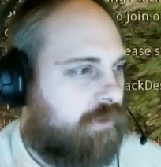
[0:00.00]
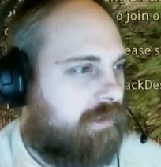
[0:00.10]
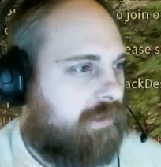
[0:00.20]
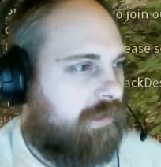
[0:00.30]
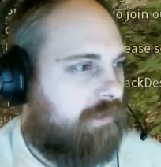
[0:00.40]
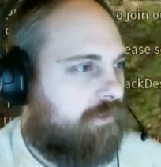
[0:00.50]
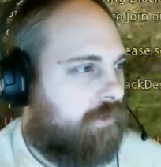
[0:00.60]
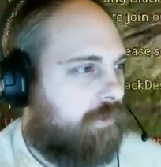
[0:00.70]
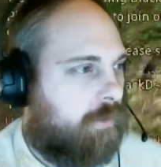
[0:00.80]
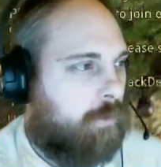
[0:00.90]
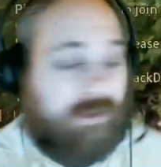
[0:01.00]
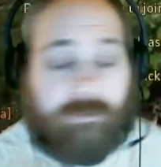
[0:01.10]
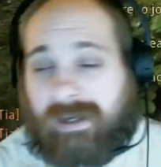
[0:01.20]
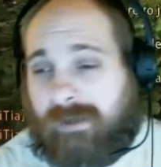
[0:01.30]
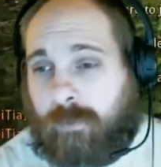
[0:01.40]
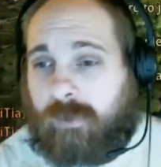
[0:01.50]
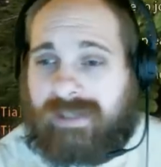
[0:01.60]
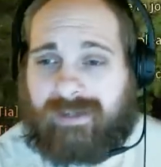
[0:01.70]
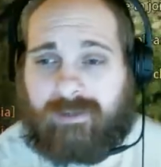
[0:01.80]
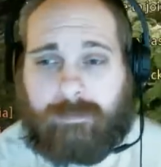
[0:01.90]
it did. So the quest path will
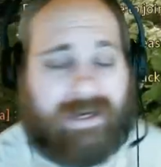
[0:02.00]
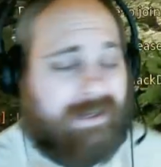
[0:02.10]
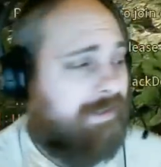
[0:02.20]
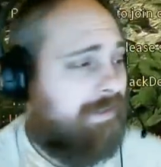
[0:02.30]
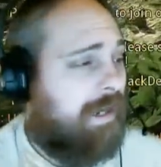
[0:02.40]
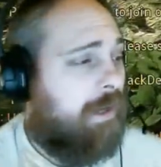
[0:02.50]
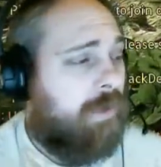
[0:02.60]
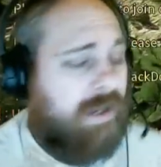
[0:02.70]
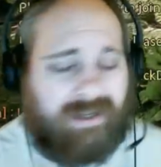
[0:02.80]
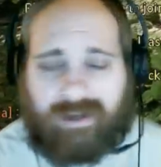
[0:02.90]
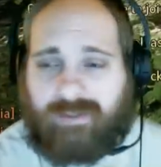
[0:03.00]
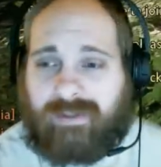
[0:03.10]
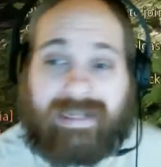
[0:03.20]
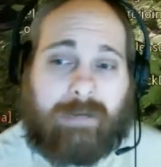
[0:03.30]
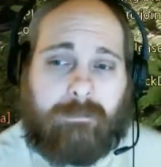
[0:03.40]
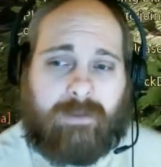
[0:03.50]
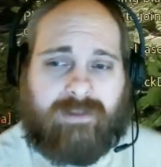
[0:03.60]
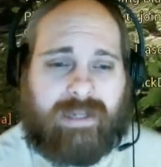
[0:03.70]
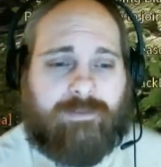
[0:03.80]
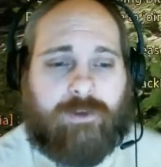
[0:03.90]
take us back in town. Now the game does
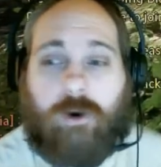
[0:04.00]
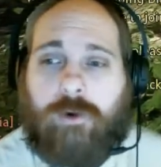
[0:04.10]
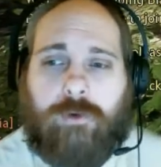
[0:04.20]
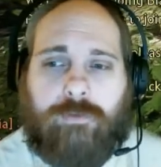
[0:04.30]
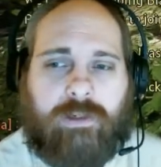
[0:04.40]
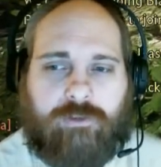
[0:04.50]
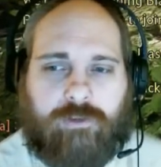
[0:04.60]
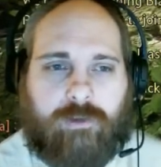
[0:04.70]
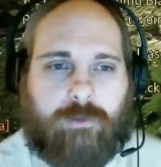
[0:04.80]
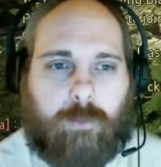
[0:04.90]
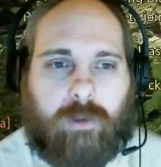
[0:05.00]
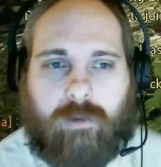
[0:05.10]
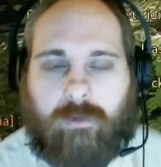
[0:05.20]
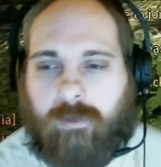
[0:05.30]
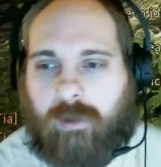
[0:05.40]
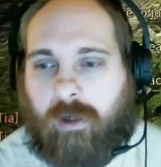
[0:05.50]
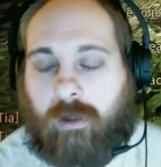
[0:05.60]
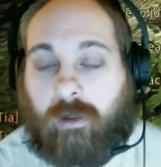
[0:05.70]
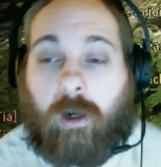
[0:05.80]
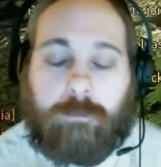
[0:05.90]
have an auto feature as well.
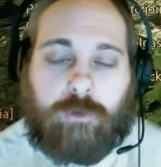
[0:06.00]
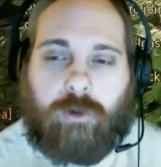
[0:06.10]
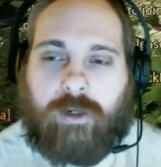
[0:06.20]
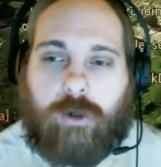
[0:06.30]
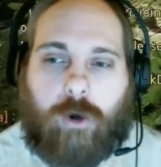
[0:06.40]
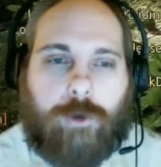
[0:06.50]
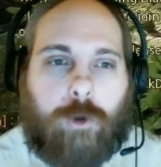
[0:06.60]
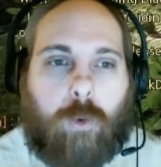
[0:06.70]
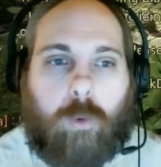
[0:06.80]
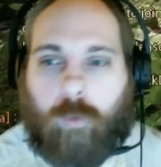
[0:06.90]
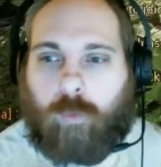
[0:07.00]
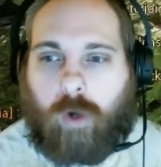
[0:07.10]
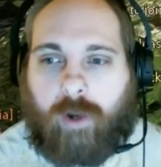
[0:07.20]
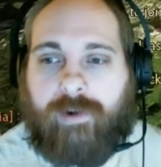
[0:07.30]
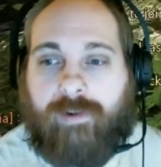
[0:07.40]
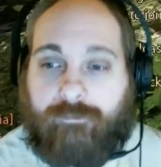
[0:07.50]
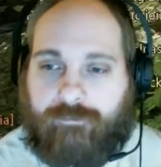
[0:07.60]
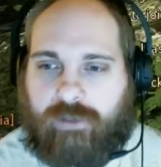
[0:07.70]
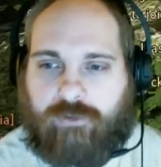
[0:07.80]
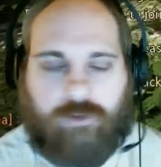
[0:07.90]
An auto run
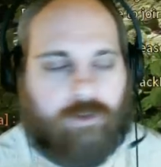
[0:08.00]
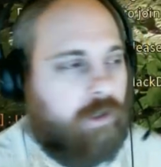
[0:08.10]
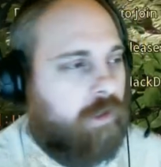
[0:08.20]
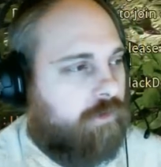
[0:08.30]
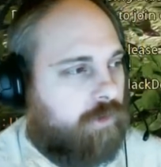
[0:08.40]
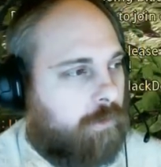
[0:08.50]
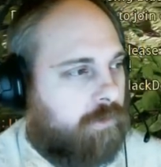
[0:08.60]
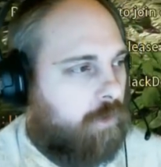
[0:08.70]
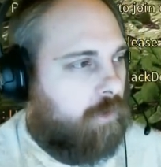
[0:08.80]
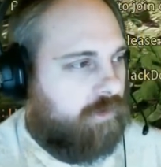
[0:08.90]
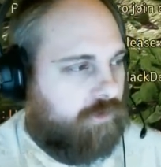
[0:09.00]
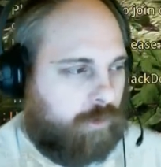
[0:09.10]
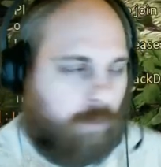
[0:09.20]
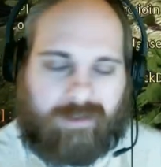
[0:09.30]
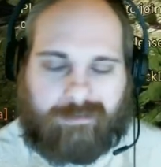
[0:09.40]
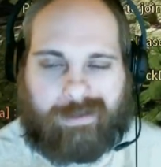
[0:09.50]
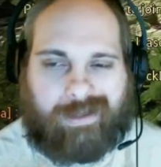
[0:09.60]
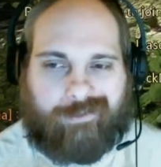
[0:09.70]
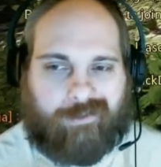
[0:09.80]
feature. So as long as your quest path's